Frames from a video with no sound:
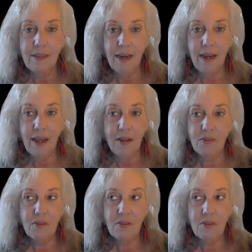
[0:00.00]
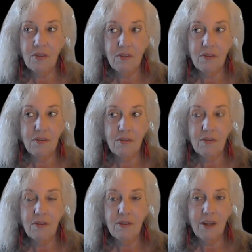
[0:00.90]
That has
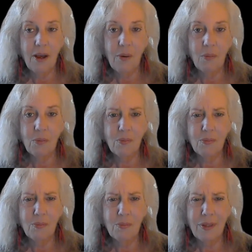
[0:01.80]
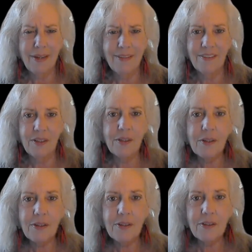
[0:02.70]
no place
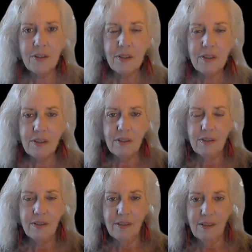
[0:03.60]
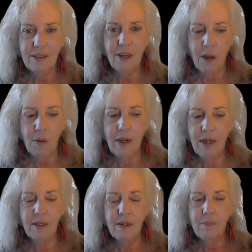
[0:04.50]
here. You know,
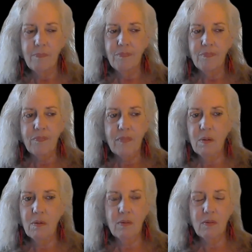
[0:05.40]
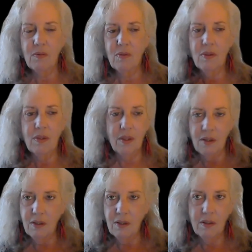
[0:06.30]
and
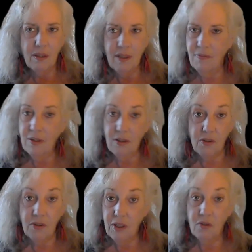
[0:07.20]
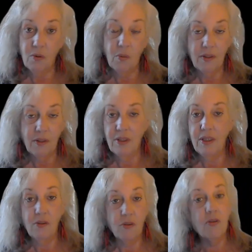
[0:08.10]
the given to Caesar was
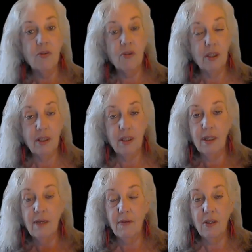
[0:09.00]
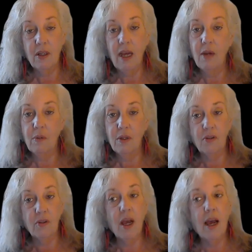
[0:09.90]
Caesar's and given to God
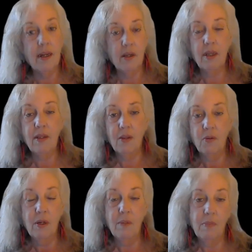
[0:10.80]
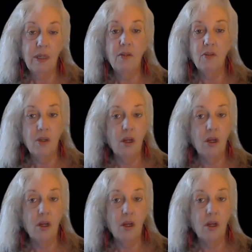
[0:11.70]
was God. It, it, that's what it means.